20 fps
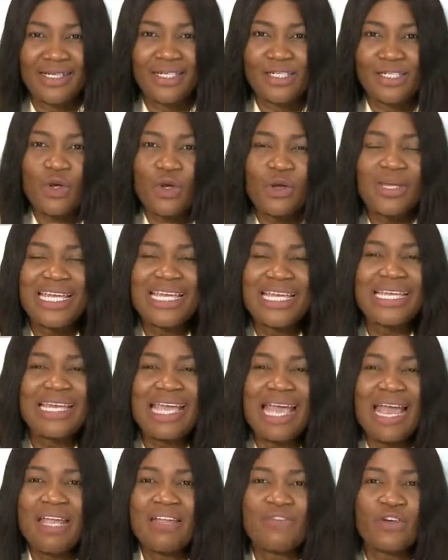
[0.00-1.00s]
So in
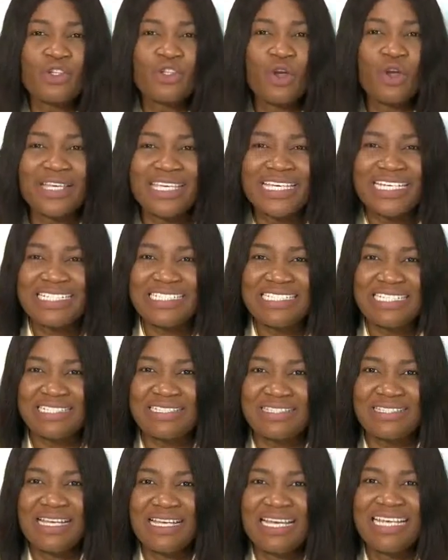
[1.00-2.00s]
caring for your
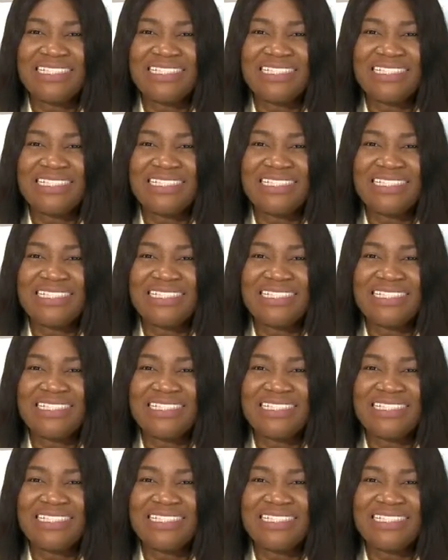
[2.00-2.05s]
kidneys,